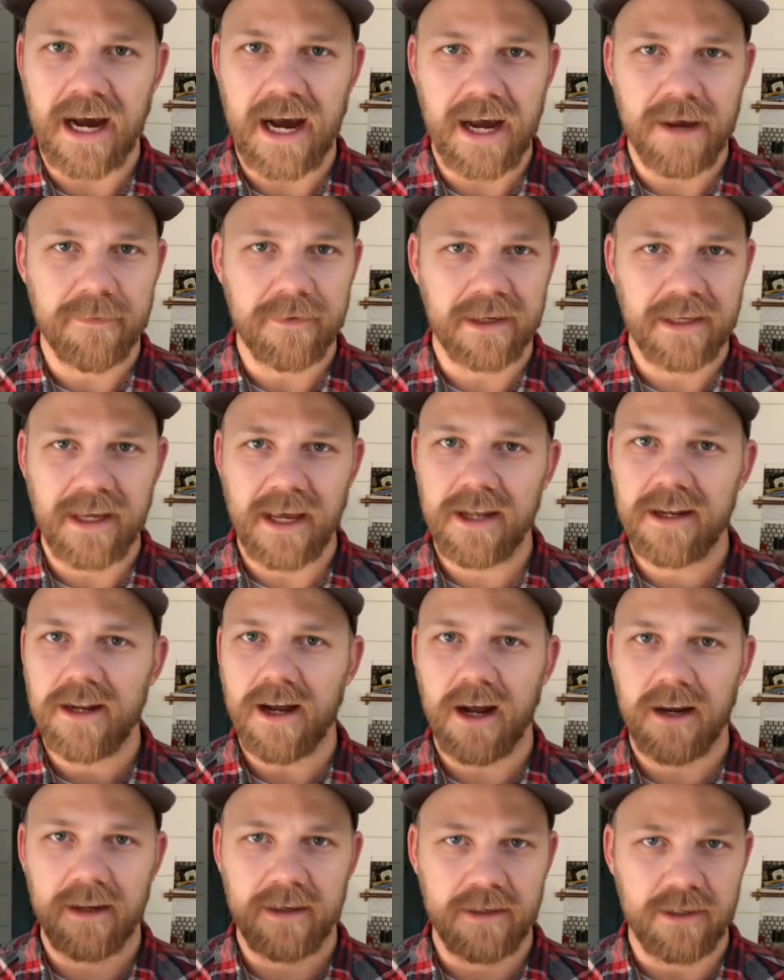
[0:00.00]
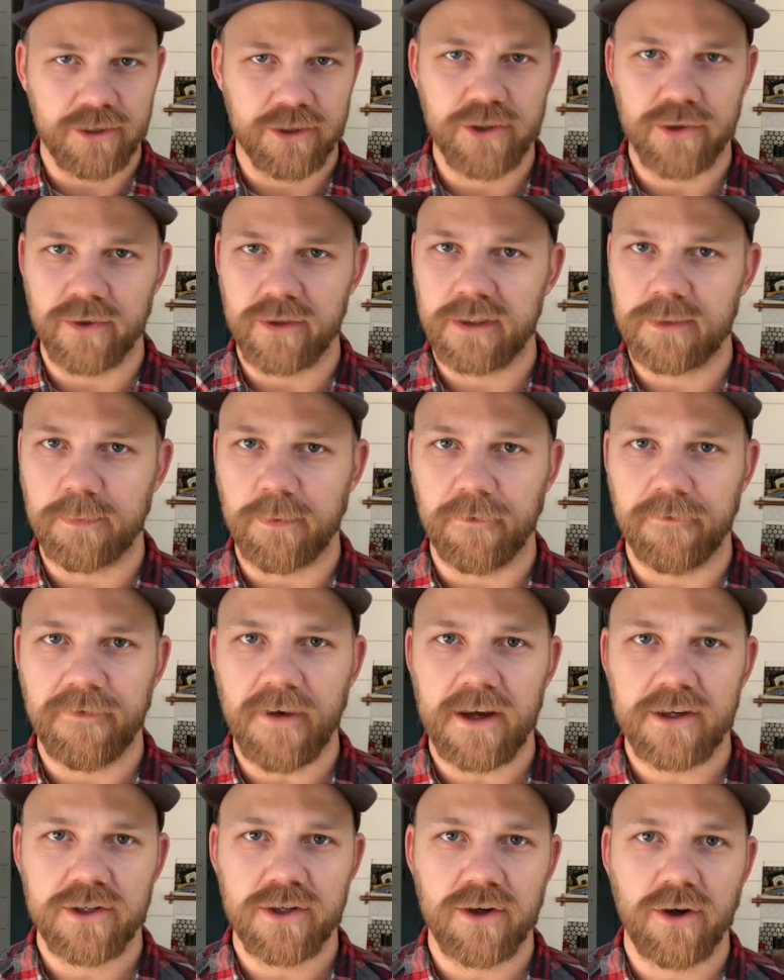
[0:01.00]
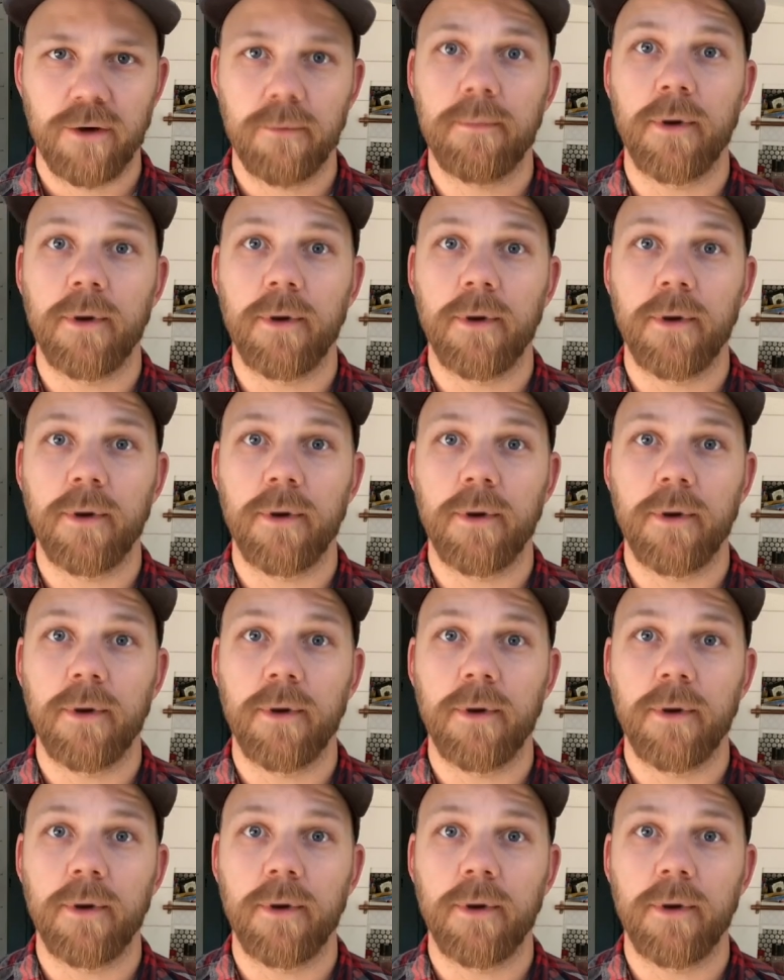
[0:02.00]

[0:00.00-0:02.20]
I'm again not an insurance professional,